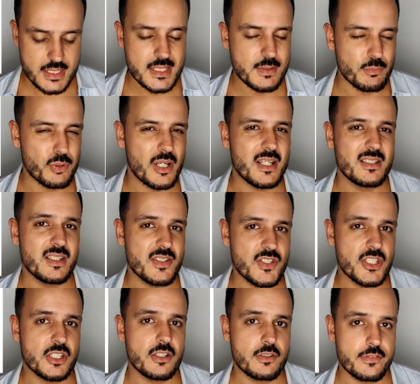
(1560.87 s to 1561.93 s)
this brand
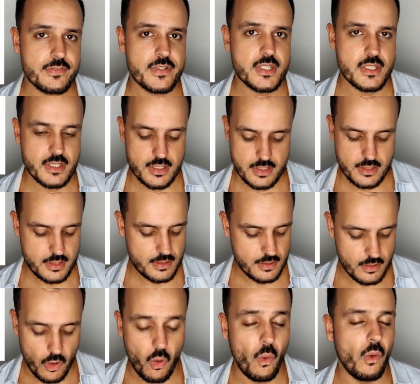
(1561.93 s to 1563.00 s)

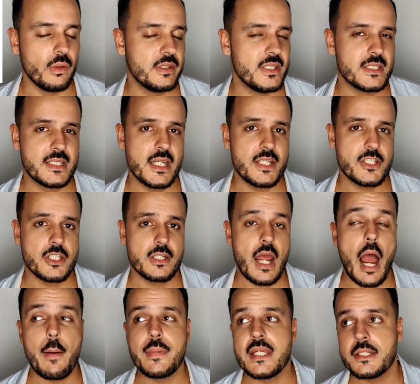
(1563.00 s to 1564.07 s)
deserves all the
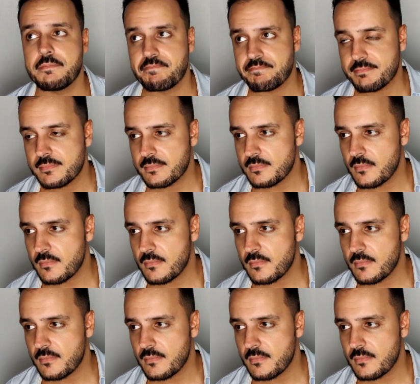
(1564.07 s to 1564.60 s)
attention. I mean.